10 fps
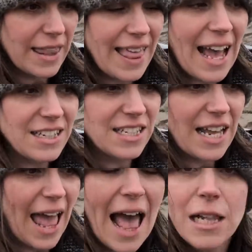that
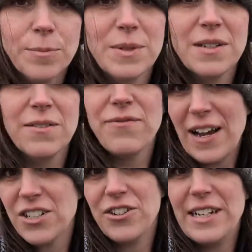helped
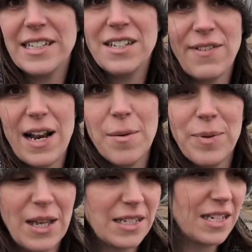factories develop
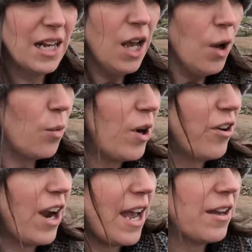that
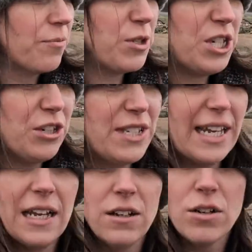were
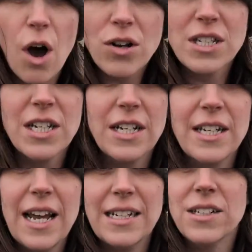producing
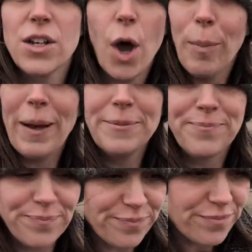cotton and copper.
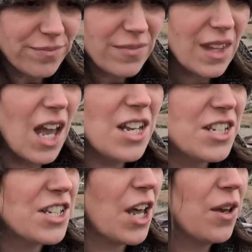
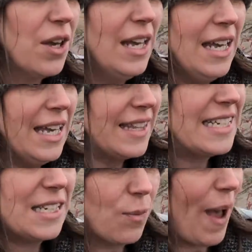And so
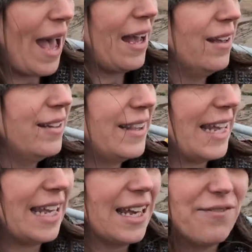this is where
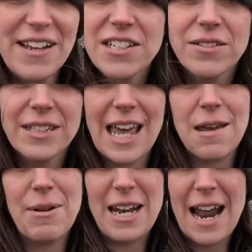the vessels
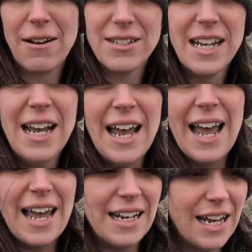came in and out.
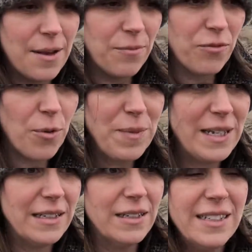And from
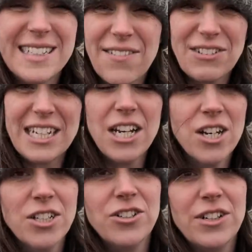the
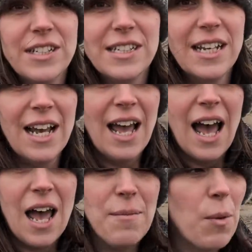1700s,
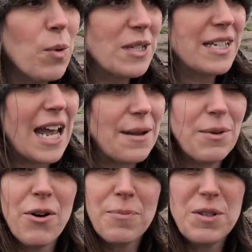at one time
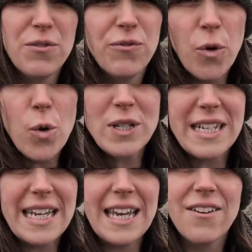there were up to
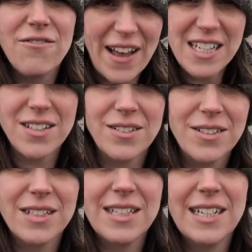40
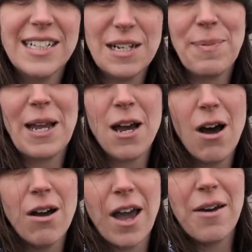vessels shipping
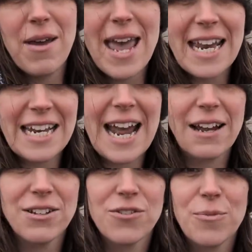cargo in and
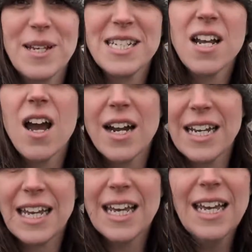out from this
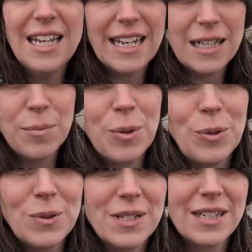tiny little
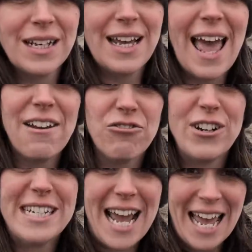port
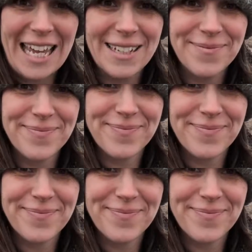every day.